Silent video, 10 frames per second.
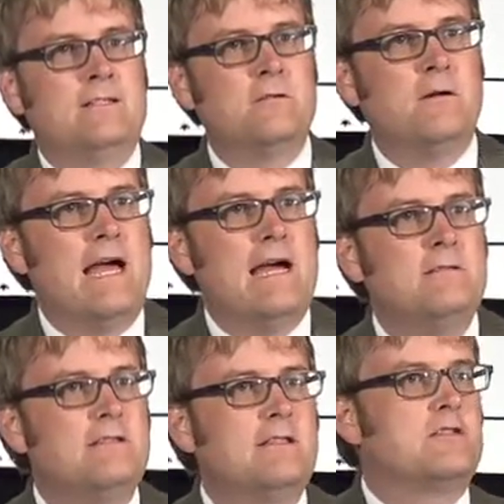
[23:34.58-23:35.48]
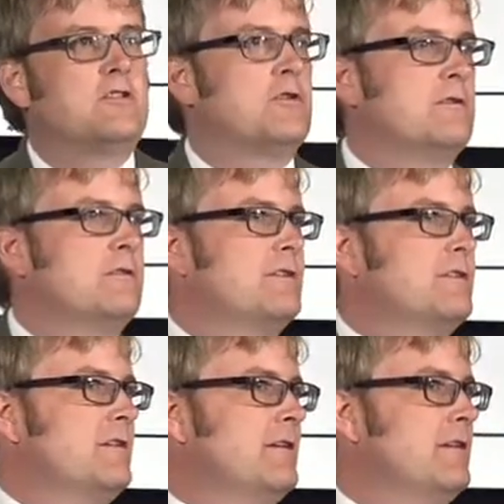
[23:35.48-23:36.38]
So, how did the
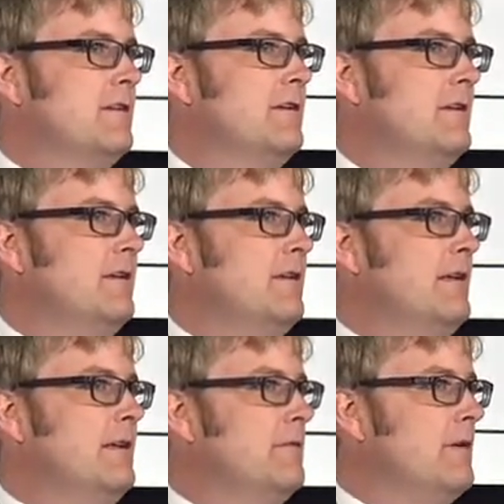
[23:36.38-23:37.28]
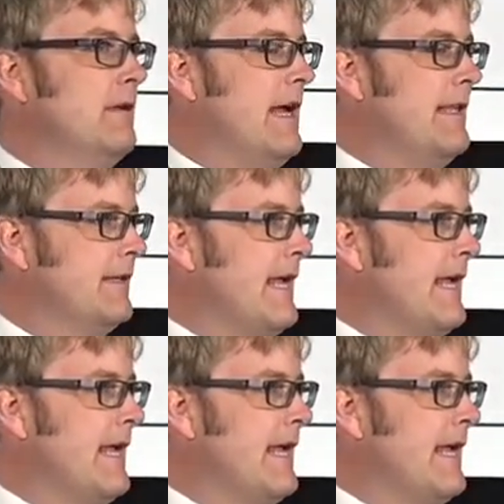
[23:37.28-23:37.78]
church and the